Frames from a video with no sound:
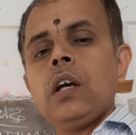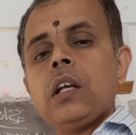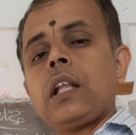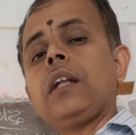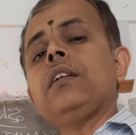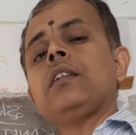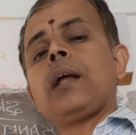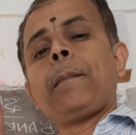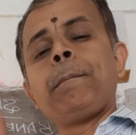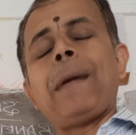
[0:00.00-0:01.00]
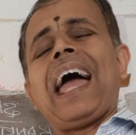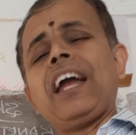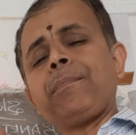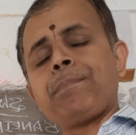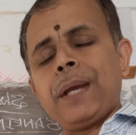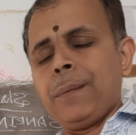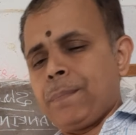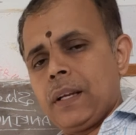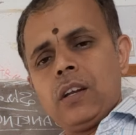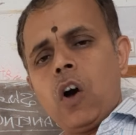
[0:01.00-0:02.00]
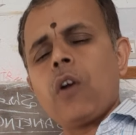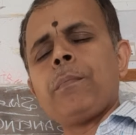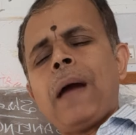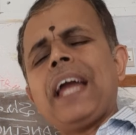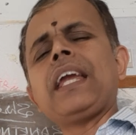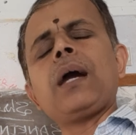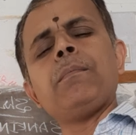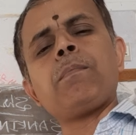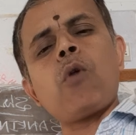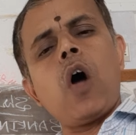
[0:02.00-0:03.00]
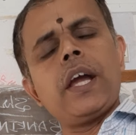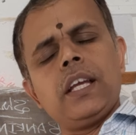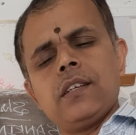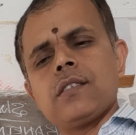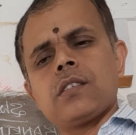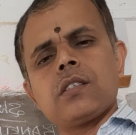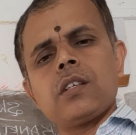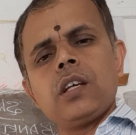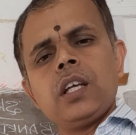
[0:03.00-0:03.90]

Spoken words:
then the bank people or bank employees,